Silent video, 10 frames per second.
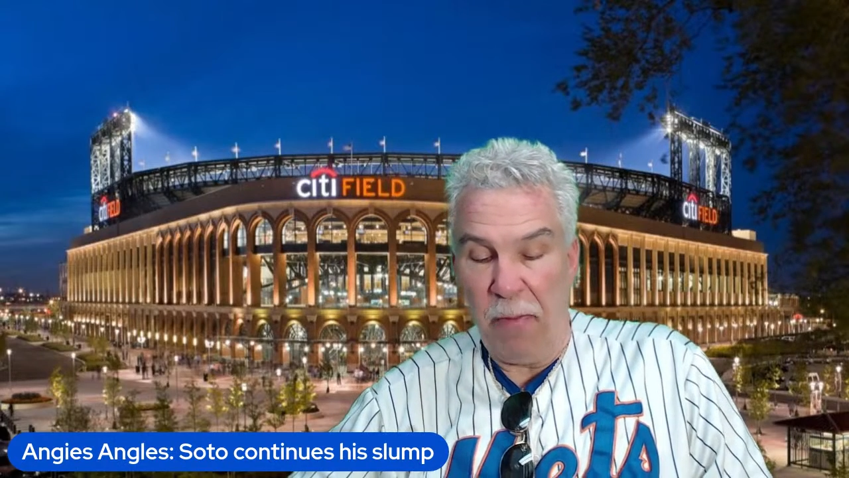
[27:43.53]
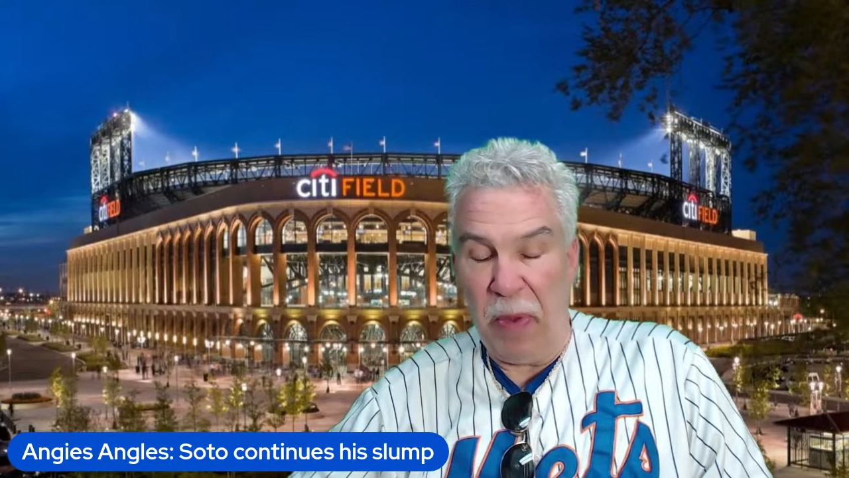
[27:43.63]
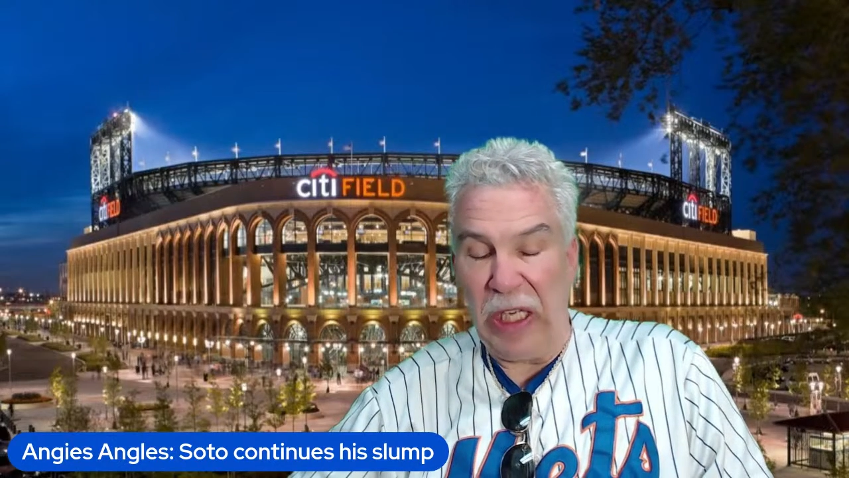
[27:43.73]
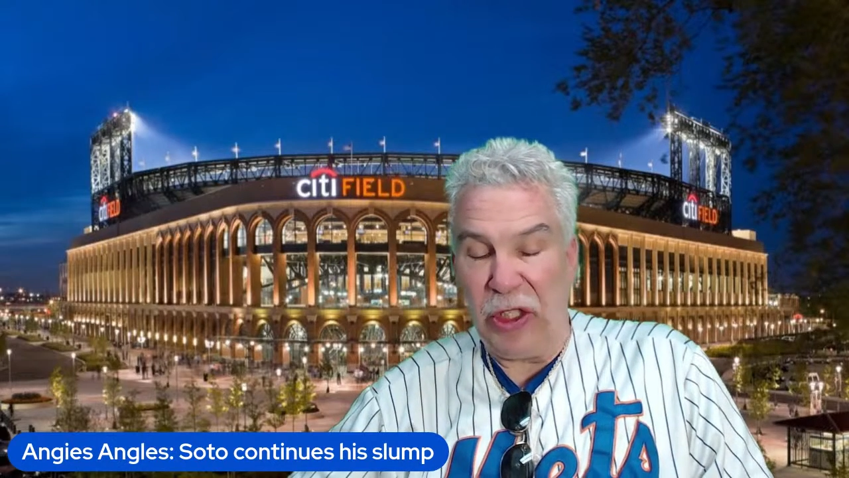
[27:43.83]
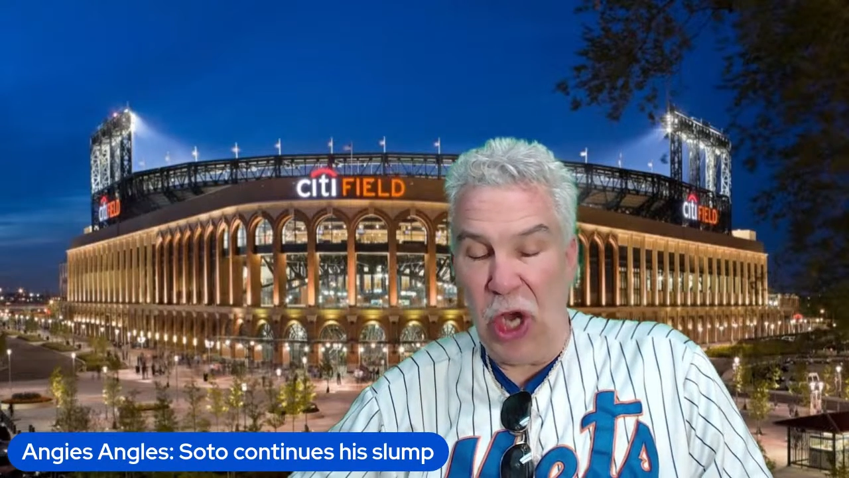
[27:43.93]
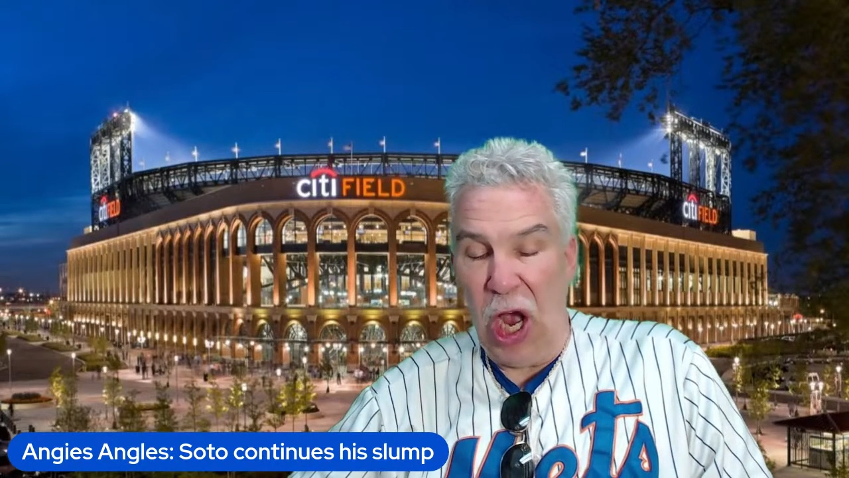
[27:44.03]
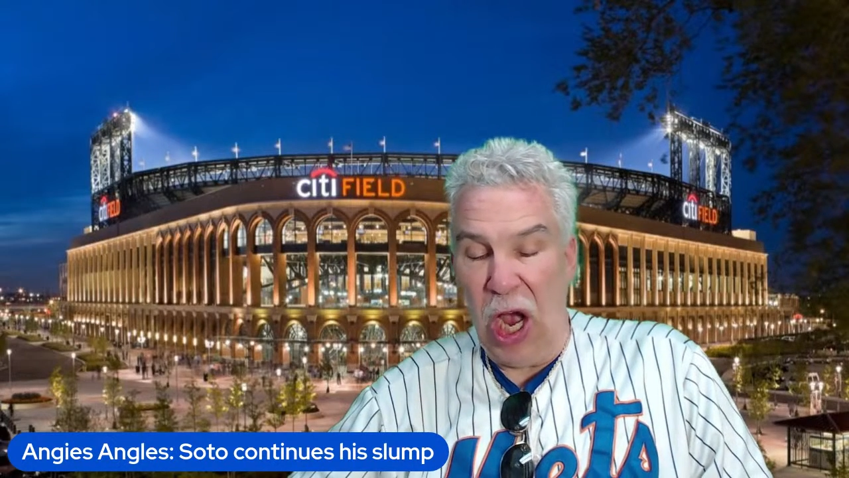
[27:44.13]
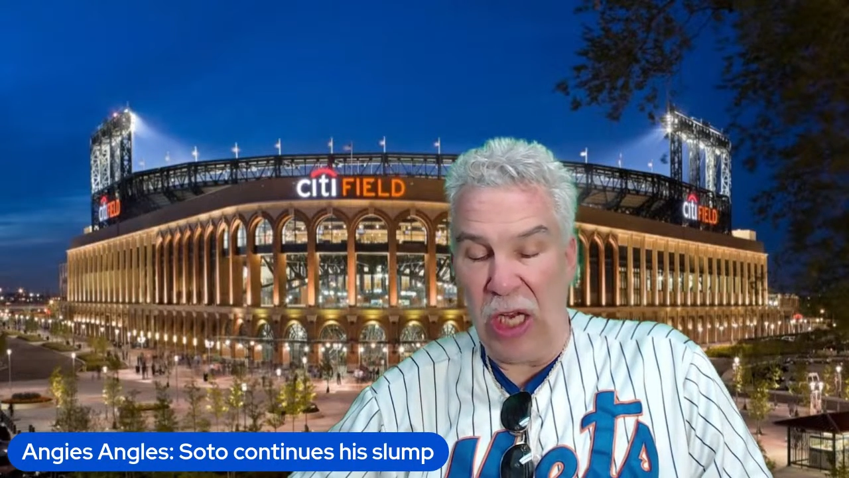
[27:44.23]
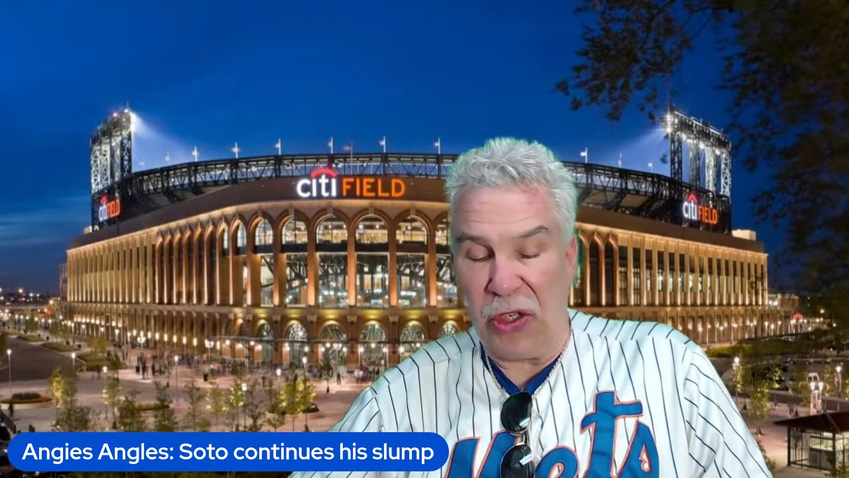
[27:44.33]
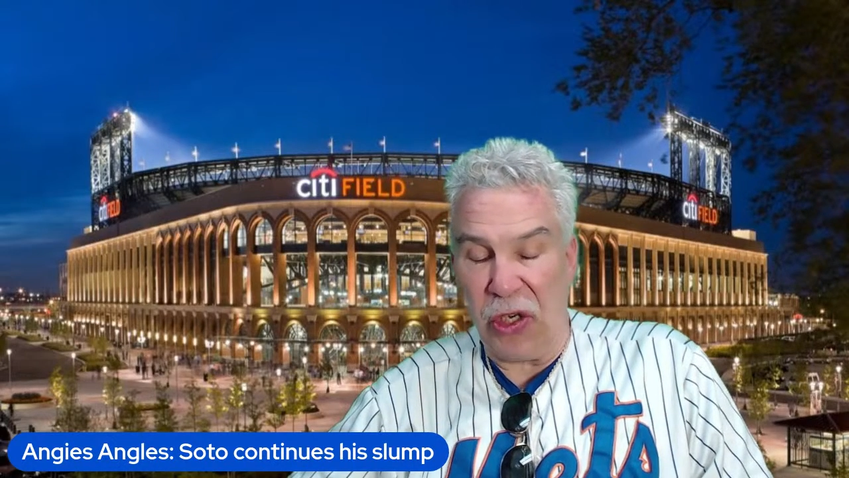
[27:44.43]
Big
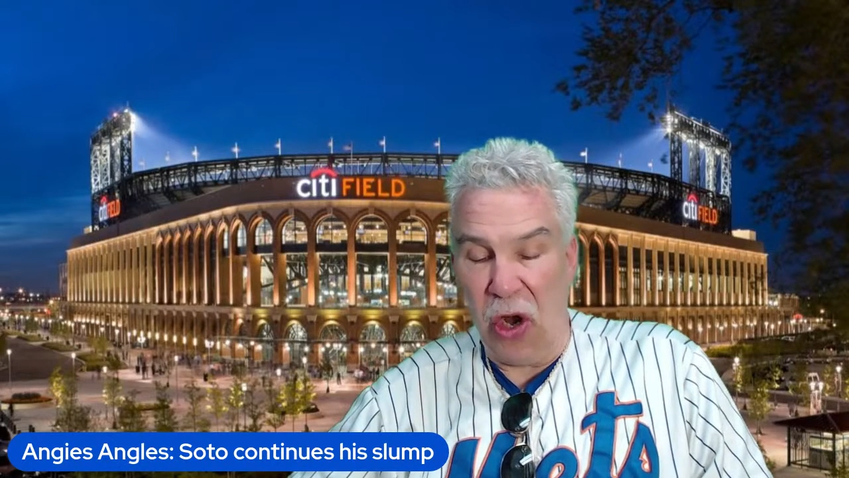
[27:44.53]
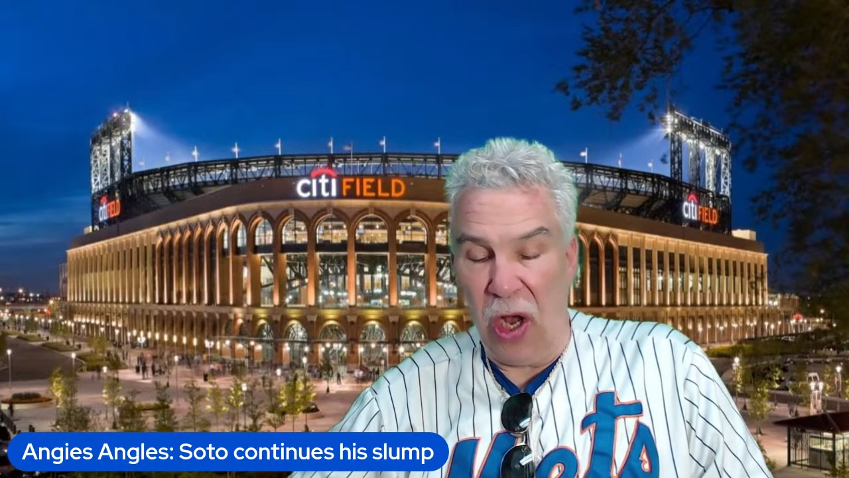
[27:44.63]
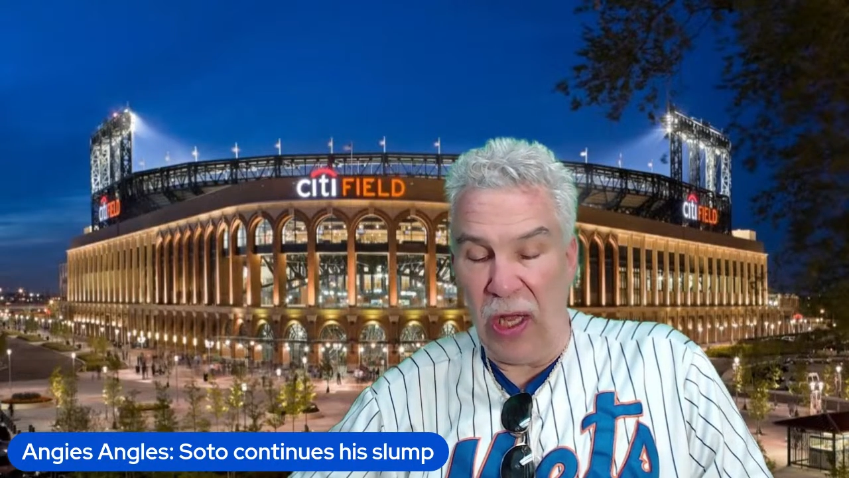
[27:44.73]
John, Cigar